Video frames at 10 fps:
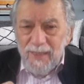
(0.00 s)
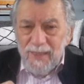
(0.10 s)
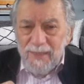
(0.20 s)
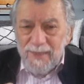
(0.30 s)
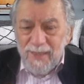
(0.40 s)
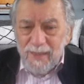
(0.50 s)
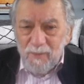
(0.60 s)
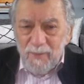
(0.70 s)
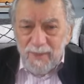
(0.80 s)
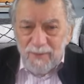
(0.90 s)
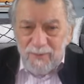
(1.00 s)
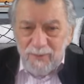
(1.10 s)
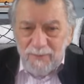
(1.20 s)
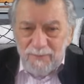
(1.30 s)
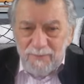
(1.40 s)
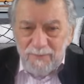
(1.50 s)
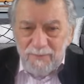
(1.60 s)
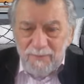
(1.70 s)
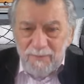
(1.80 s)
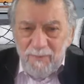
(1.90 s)
is elemental,
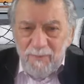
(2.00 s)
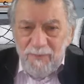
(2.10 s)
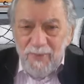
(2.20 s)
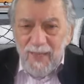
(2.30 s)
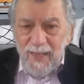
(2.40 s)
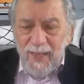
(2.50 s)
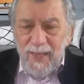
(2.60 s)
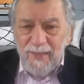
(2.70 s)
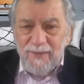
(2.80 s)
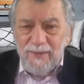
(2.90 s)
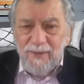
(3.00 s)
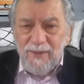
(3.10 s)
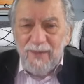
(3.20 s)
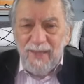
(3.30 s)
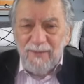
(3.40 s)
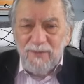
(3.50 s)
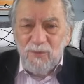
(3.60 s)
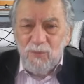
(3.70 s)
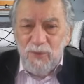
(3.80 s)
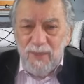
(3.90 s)
and that
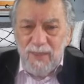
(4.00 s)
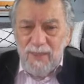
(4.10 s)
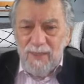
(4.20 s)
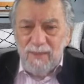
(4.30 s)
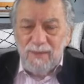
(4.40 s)
we